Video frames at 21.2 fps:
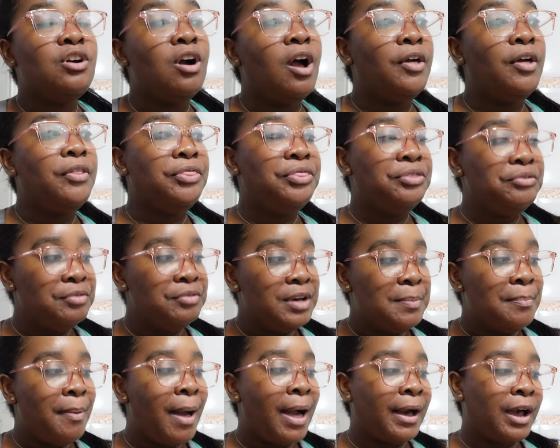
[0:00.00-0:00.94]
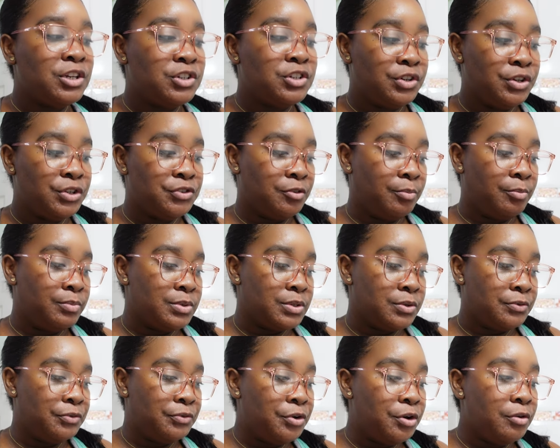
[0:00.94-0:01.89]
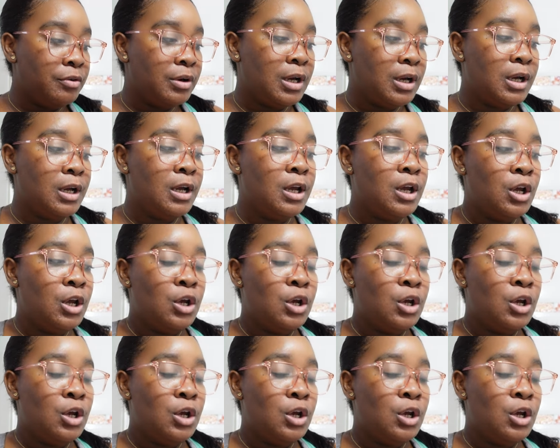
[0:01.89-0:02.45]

got three packages from Sephora,